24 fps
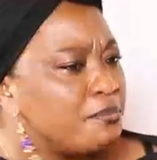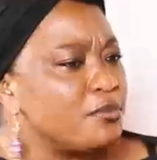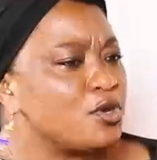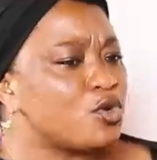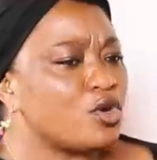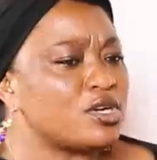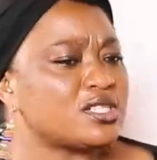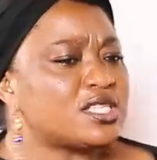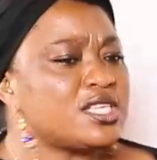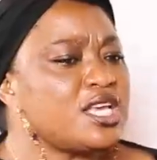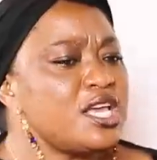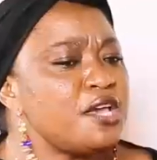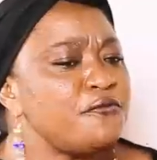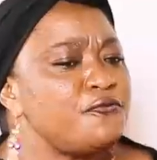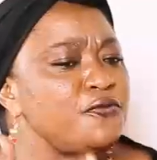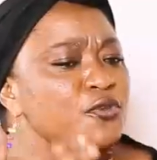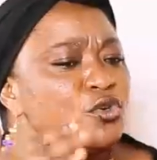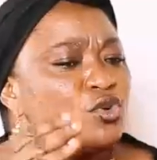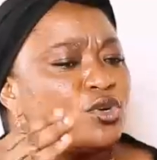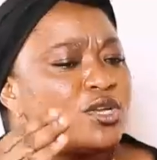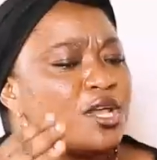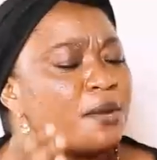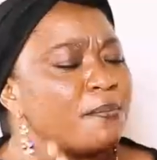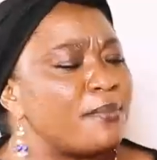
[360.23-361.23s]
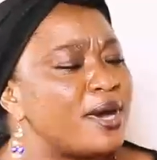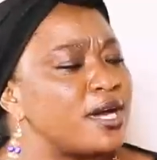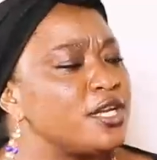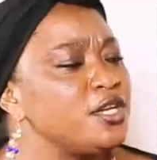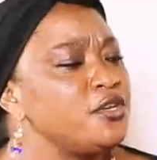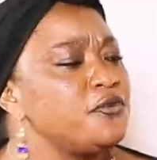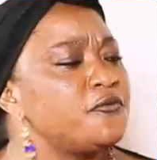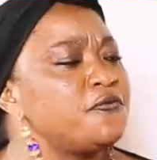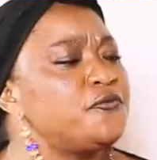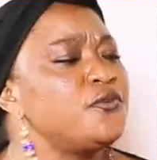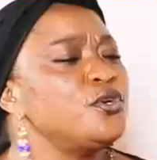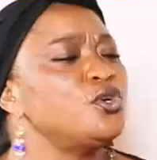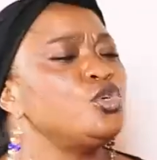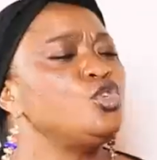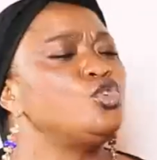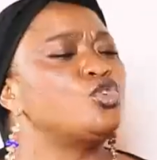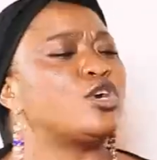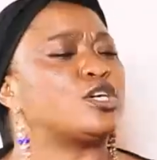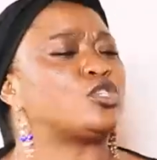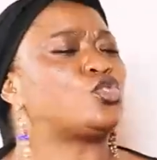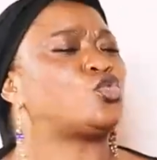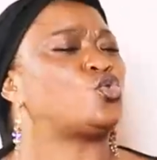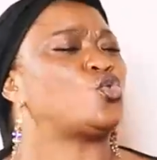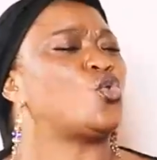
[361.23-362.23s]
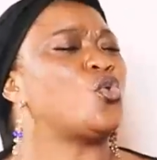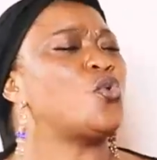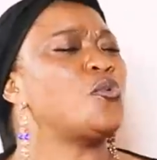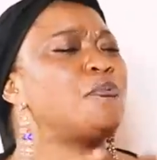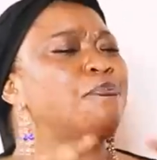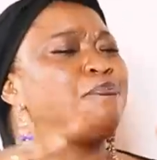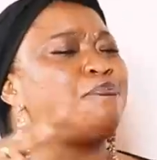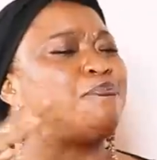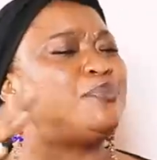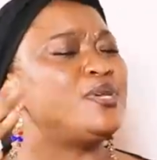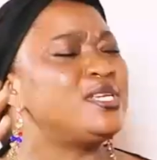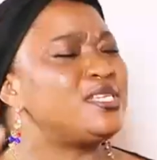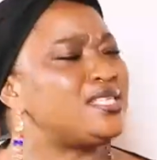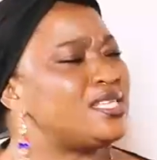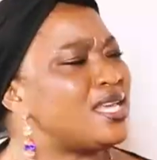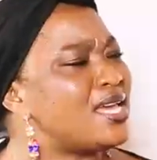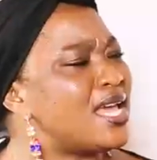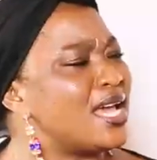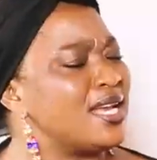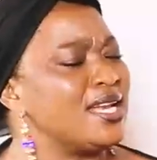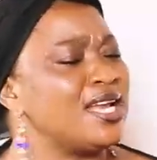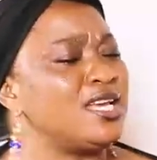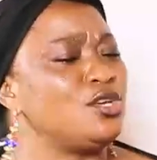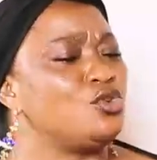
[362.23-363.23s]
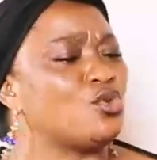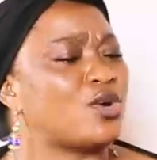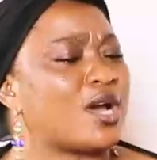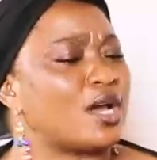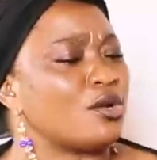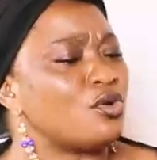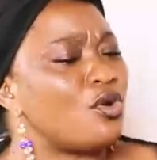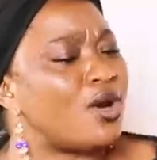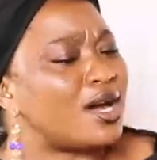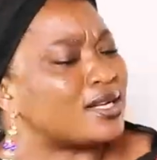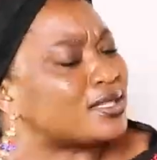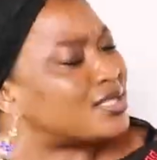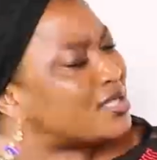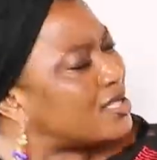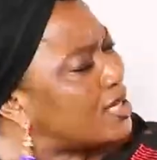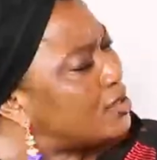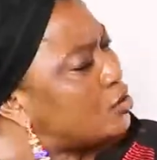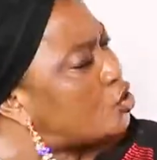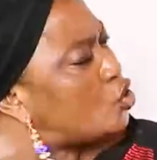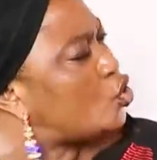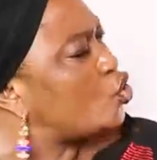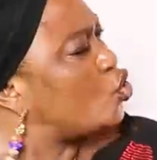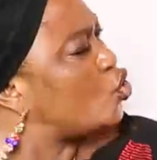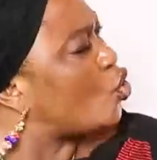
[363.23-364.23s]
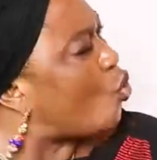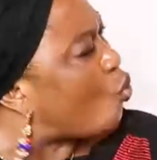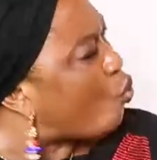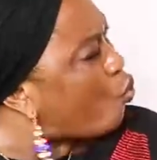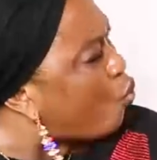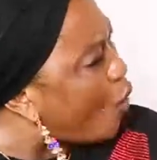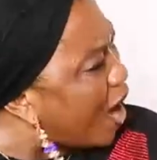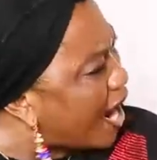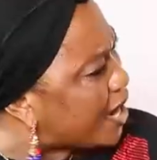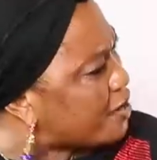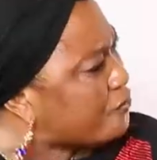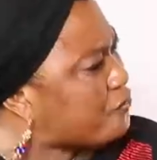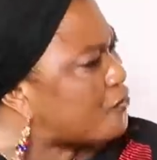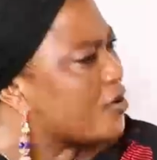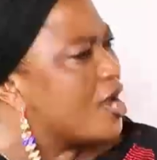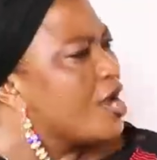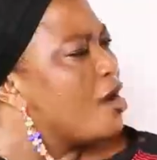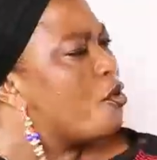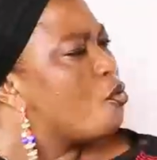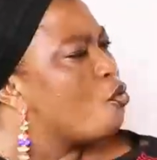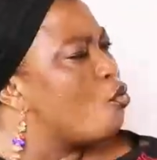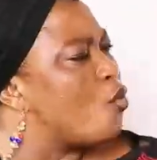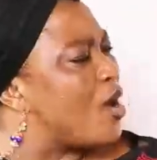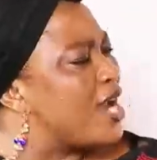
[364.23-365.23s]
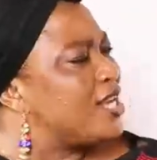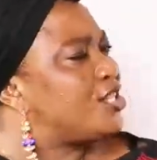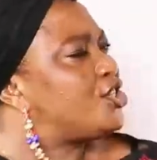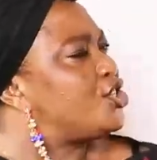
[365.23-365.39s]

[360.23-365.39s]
Because if you're the man, you feel you are so busy and then you cannot attend to your wife when